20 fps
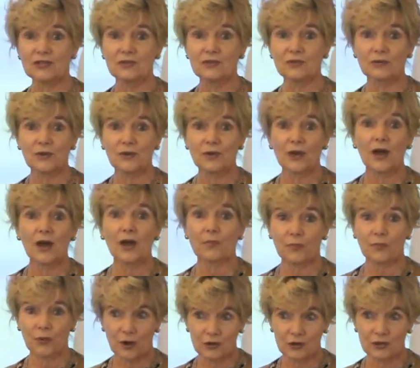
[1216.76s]
to
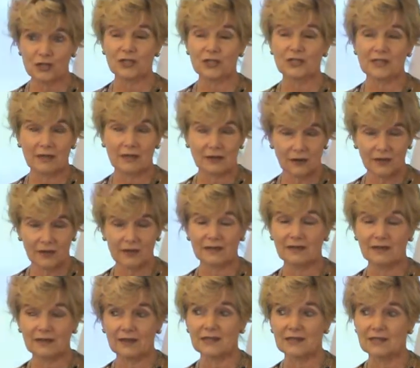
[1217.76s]
approach it and look at
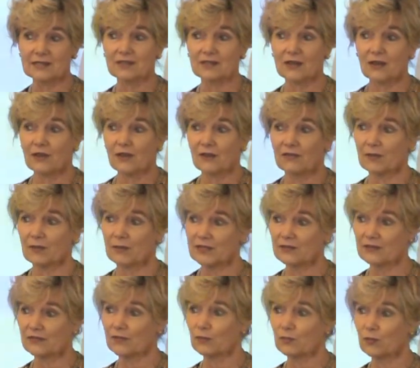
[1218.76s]
things from a
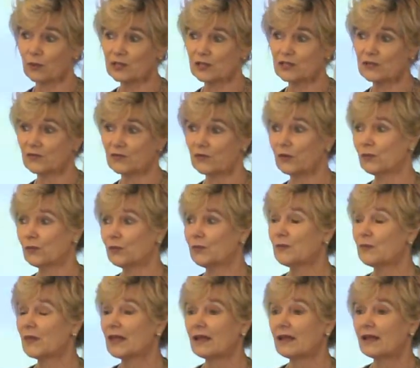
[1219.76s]
different point of view.
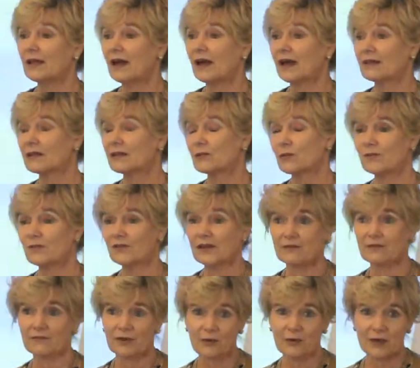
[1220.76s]
I think we've had
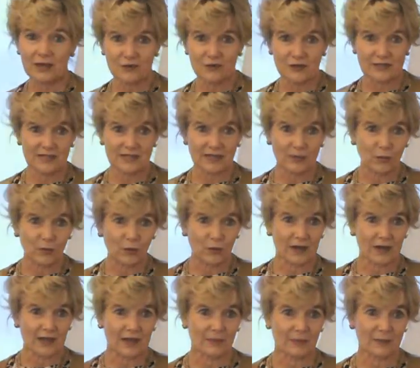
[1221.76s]
a very interesting
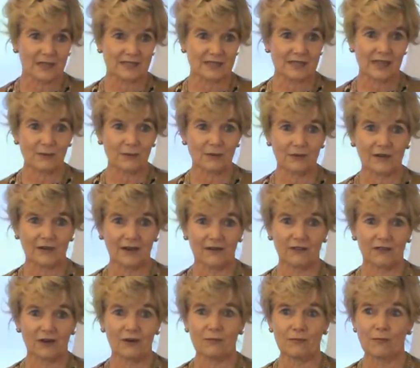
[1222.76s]
morning, I must say. We've had a
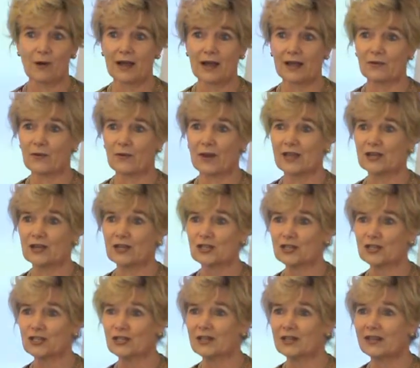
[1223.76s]
very wide
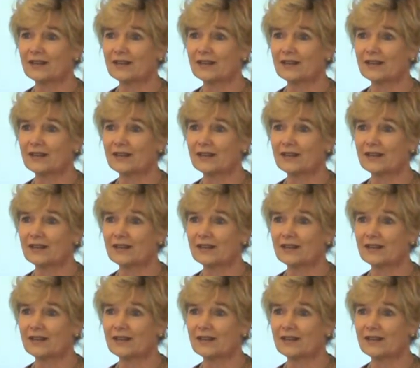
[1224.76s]
range